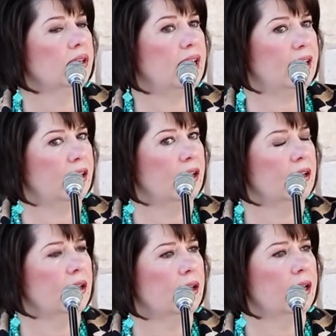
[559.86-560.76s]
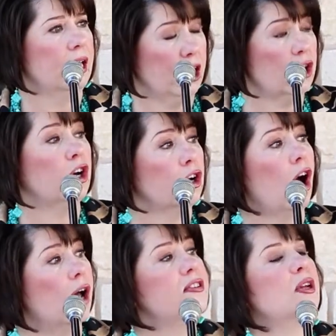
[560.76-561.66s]
that it could
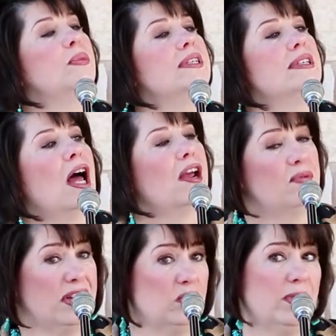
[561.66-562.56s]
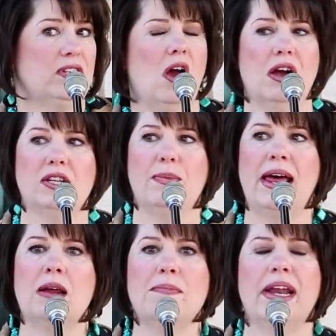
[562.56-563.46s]
cost him his life, because we talked
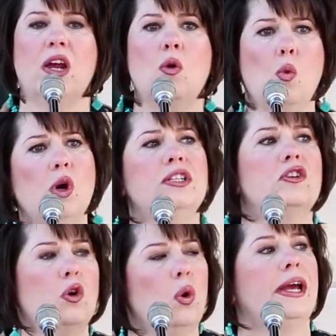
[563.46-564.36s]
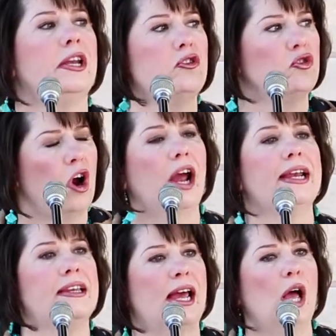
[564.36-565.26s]
about it, but he wouldn't quit
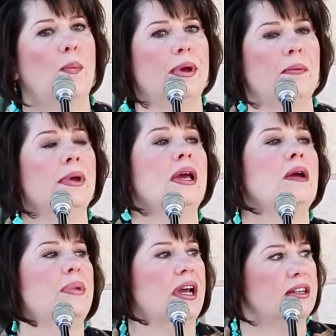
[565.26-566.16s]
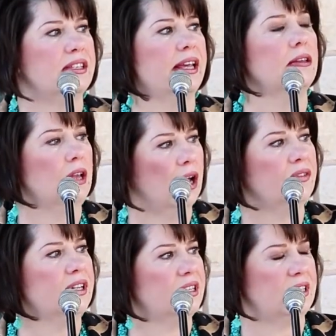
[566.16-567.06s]
trying to help him because he
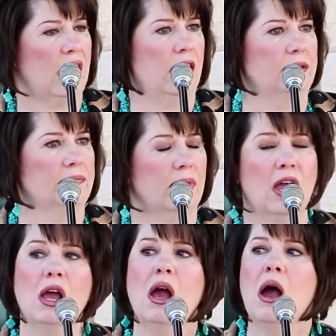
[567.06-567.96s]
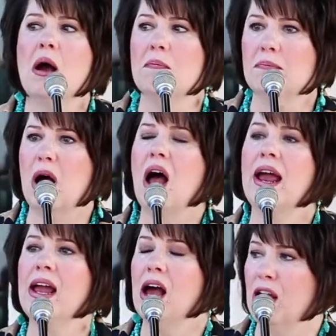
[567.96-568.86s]
loved his son.
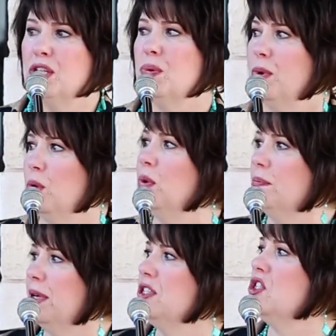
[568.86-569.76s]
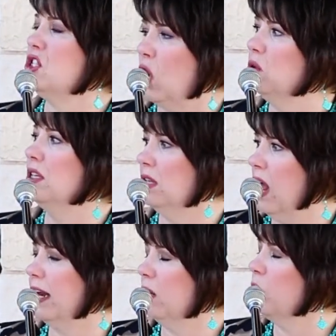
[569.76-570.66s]
My husband would be so
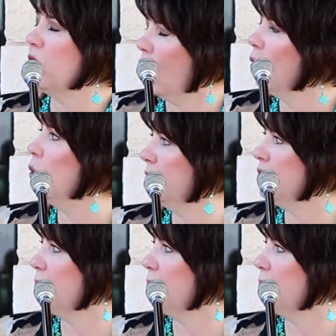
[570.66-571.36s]
delighted with Oakwood